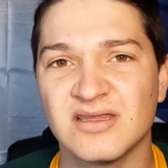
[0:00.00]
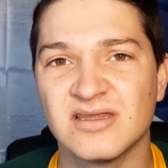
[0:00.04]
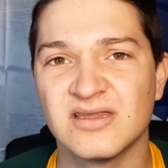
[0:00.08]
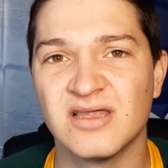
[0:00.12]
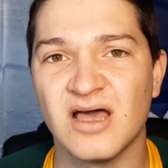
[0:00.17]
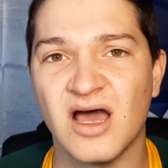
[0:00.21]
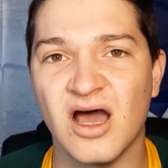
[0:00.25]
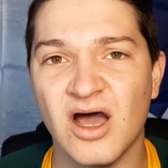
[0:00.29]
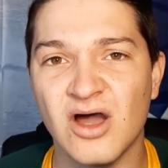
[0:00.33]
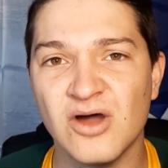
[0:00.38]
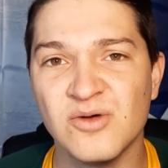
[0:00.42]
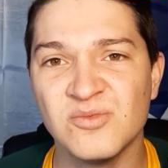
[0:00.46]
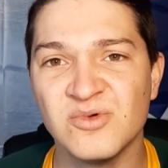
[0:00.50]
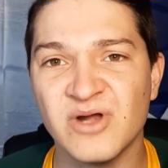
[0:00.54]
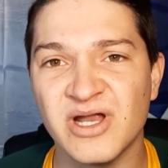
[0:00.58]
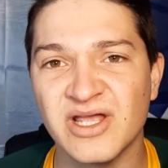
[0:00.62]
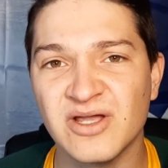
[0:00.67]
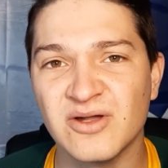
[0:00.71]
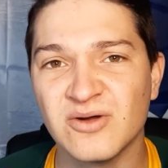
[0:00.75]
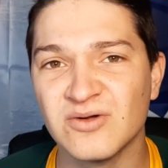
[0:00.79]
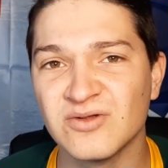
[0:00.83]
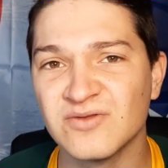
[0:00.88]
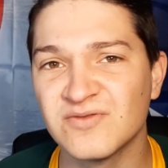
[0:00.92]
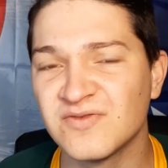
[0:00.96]
The home
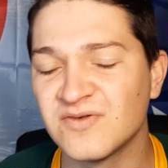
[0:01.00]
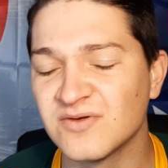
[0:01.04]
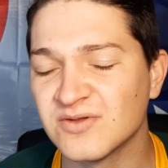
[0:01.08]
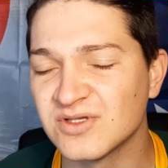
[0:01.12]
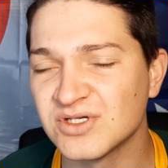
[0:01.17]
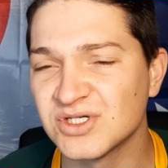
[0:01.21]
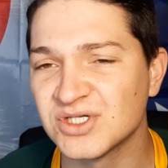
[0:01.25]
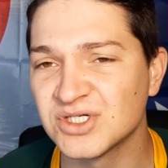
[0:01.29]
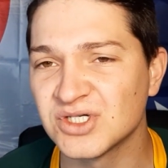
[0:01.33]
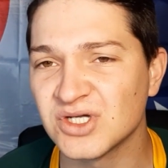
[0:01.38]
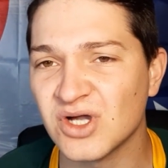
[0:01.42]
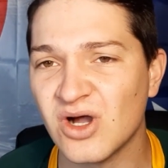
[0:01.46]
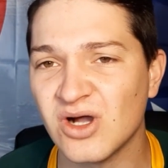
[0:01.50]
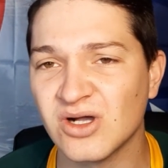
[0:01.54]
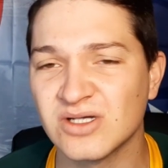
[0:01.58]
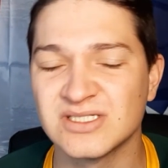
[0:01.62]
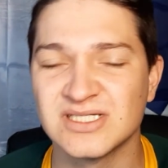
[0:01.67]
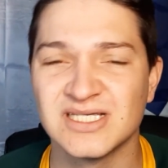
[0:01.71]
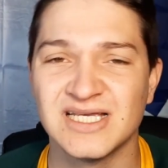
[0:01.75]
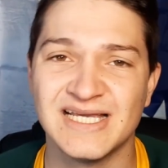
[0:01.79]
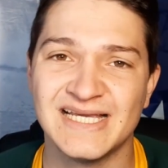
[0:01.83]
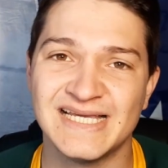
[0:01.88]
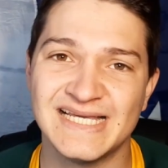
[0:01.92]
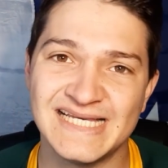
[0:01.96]
record for the
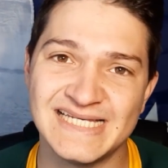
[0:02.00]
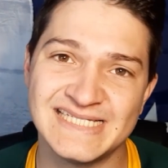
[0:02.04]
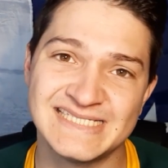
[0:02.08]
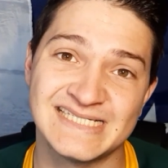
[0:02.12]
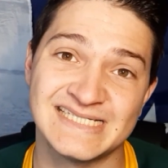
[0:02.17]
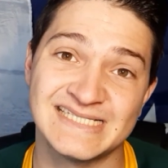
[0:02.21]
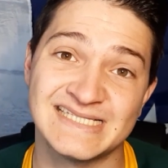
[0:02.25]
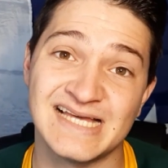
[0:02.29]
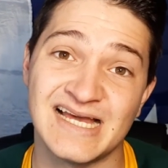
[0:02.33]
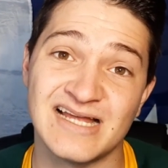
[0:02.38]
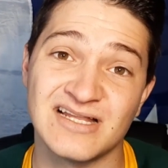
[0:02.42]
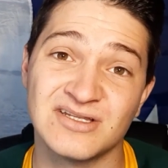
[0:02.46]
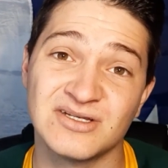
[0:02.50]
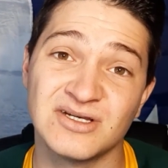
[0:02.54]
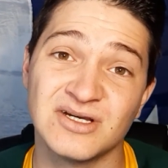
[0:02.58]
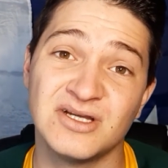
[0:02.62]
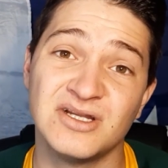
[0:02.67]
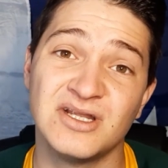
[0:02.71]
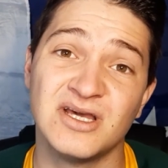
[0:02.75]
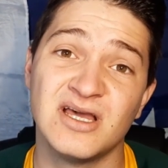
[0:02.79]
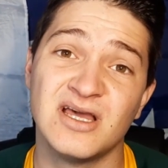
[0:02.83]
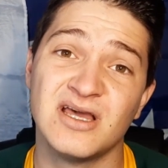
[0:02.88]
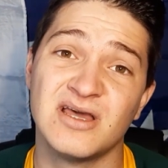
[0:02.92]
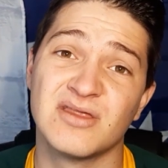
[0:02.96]
Sharks isn't that
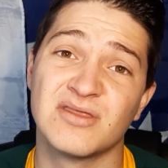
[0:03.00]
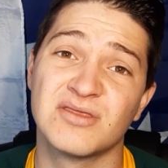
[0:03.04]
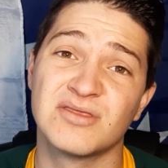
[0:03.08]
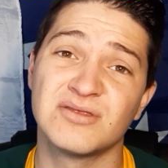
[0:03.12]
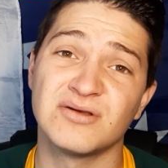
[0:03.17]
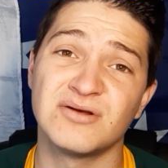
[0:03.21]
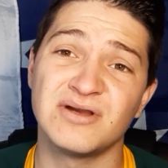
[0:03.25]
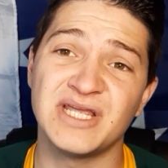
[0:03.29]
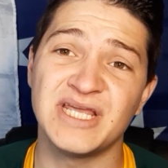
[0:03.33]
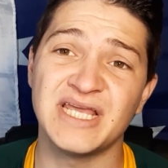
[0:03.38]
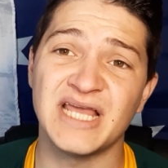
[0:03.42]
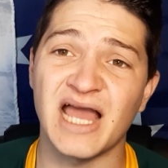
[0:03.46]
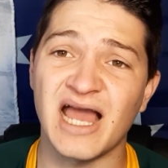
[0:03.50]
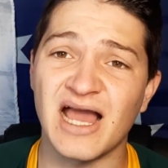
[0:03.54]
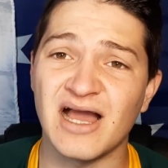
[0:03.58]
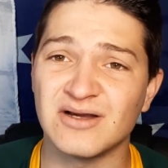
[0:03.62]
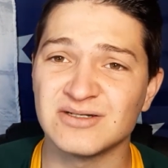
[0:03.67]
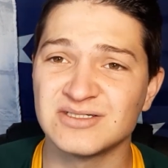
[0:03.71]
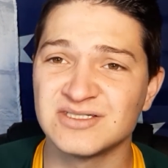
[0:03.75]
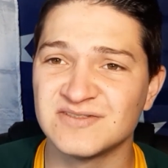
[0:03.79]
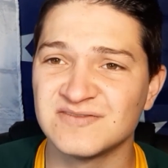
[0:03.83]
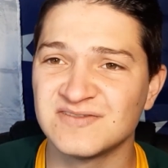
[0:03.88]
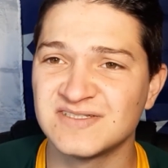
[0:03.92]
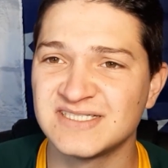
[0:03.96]
good, 3
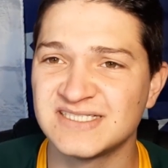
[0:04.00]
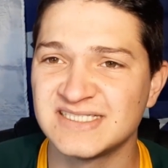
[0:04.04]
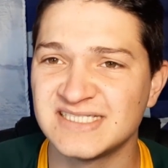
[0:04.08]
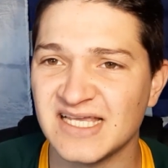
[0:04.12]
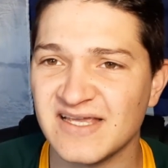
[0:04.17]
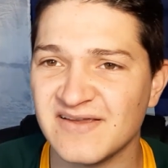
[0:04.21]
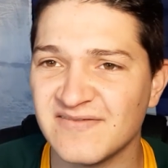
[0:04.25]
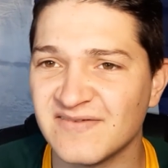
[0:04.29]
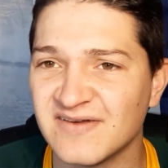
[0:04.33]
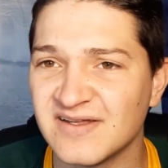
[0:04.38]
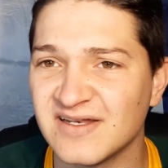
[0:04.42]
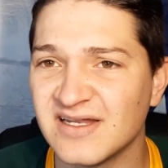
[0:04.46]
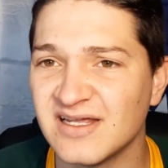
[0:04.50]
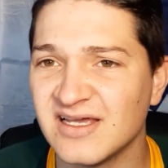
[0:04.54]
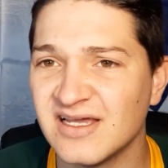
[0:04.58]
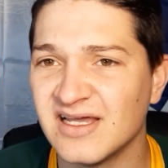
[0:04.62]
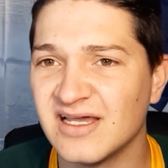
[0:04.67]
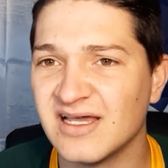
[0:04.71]
out of 7.